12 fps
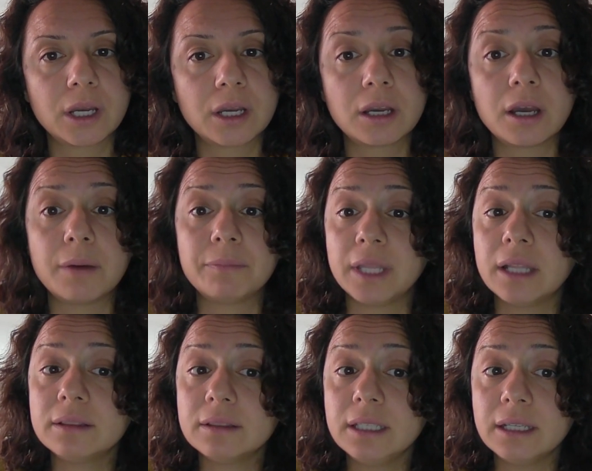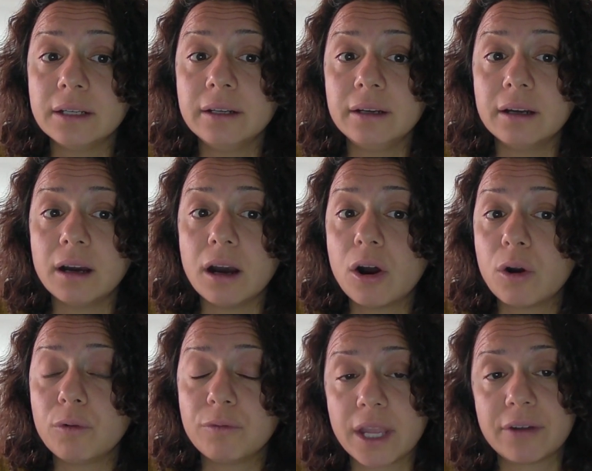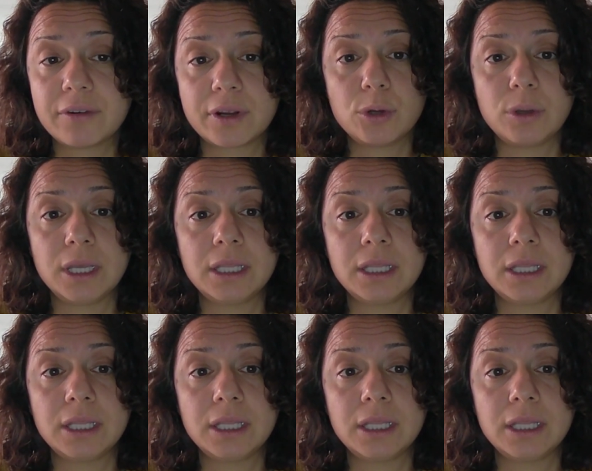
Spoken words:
come not near our fair queen."